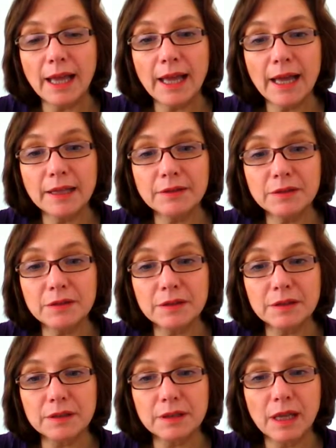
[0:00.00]
and
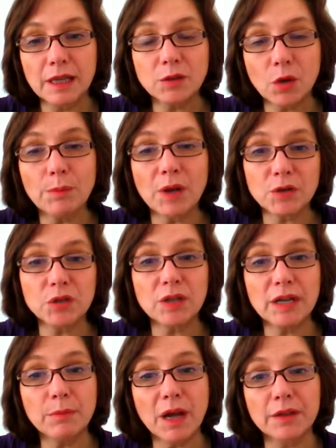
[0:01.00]
it's almost
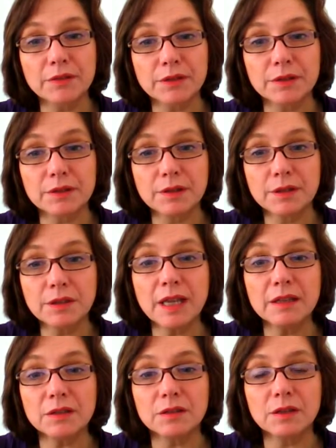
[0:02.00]
3 months
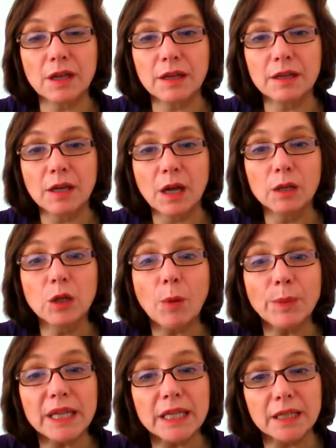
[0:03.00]
since the
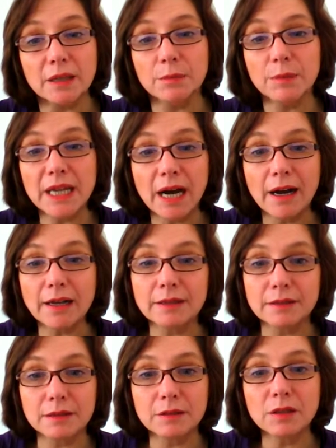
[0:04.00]
lobby
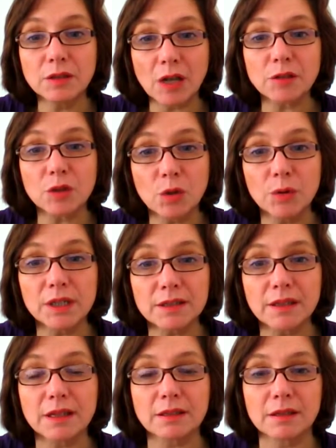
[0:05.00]
behind the Dutch
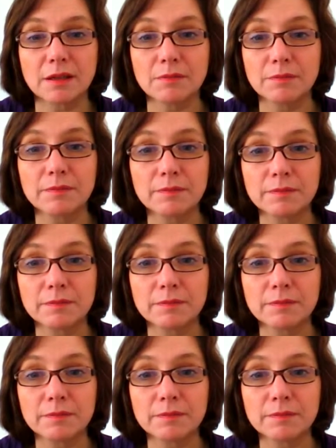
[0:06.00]
court system